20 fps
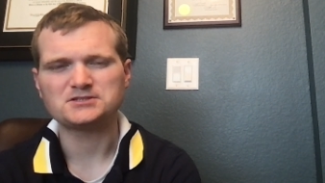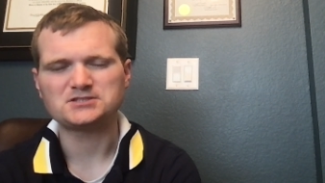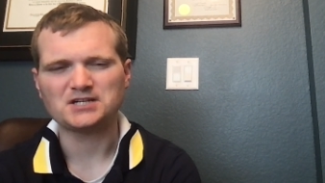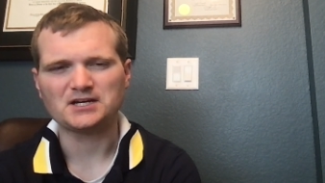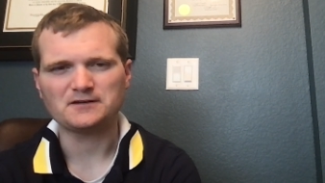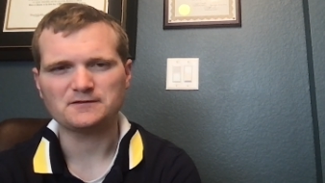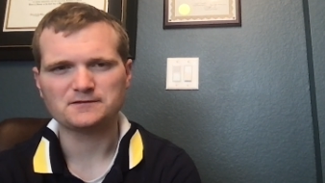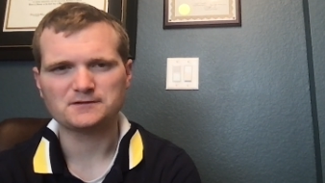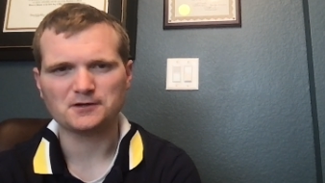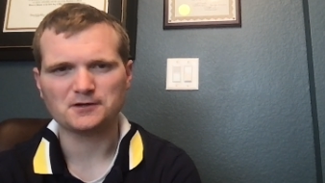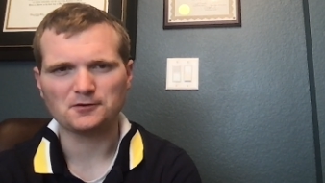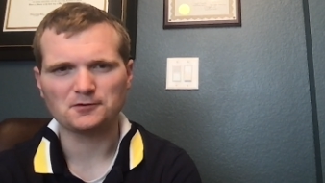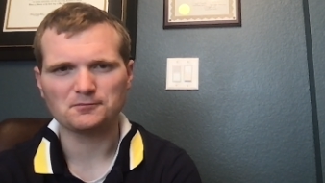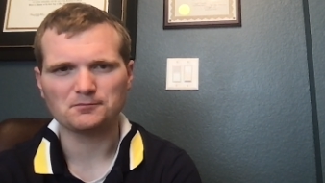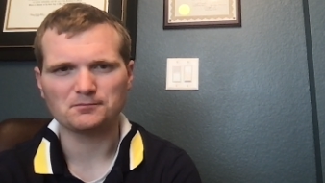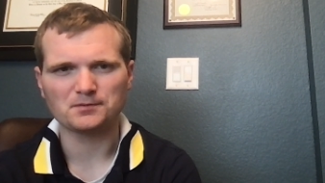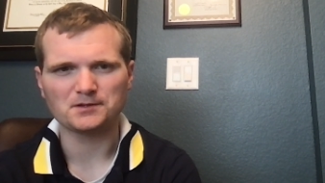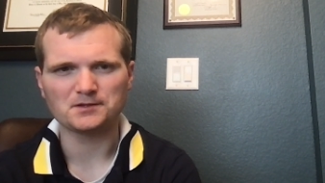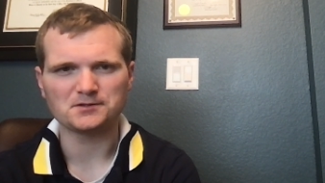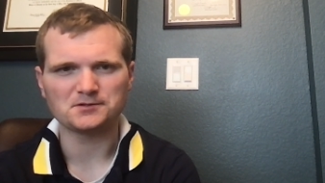Jeff
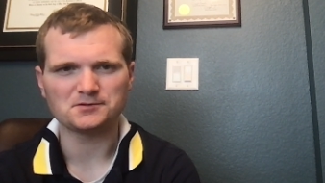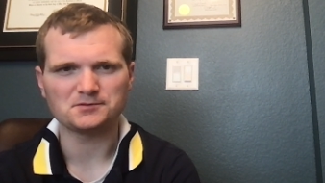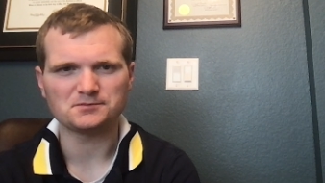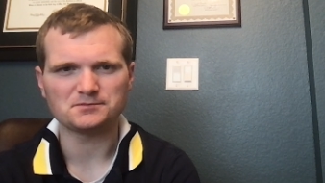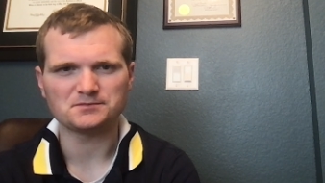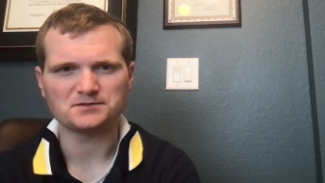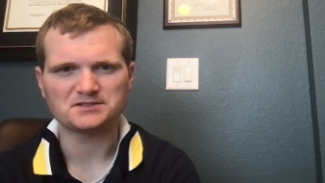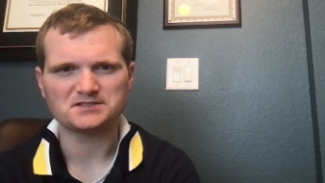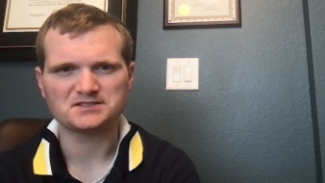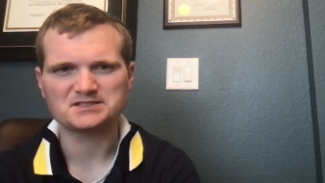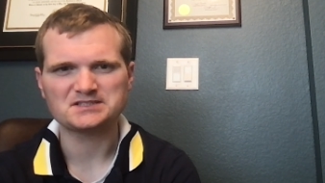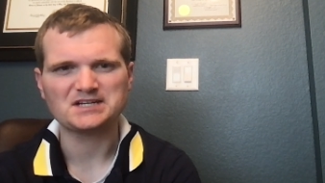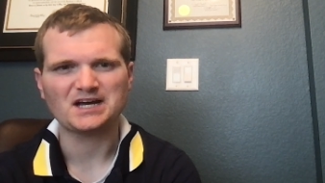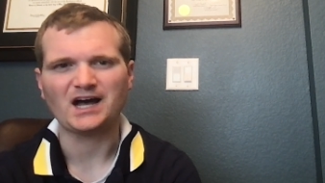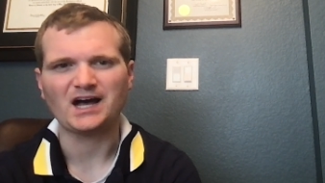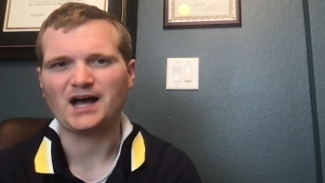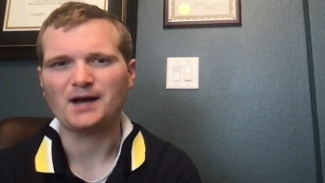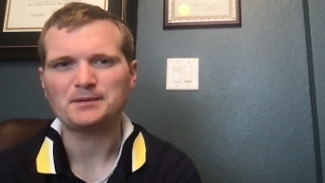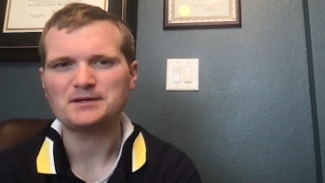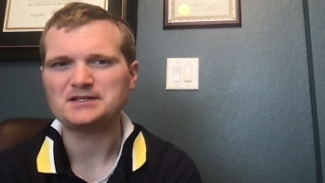Goldblum's
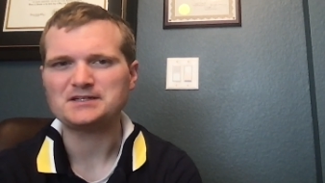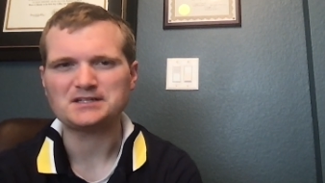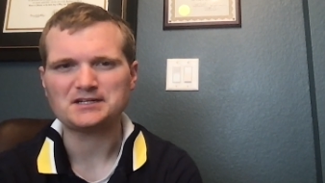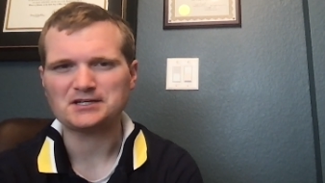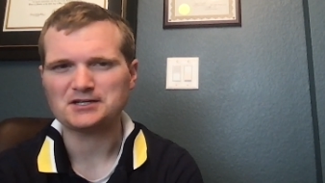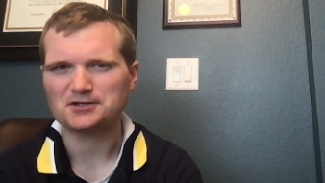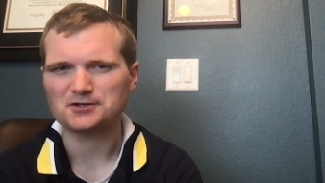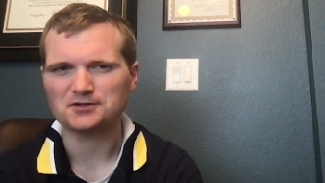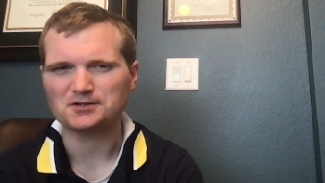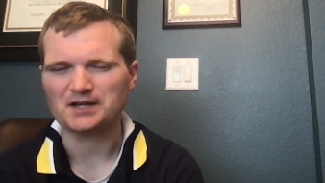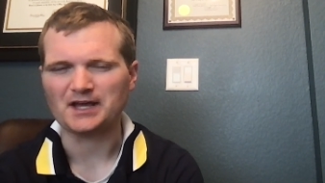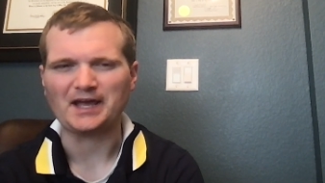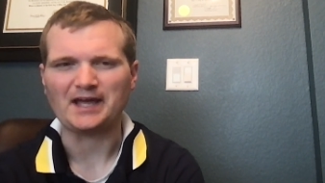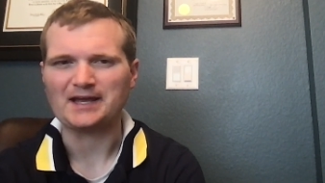commandeered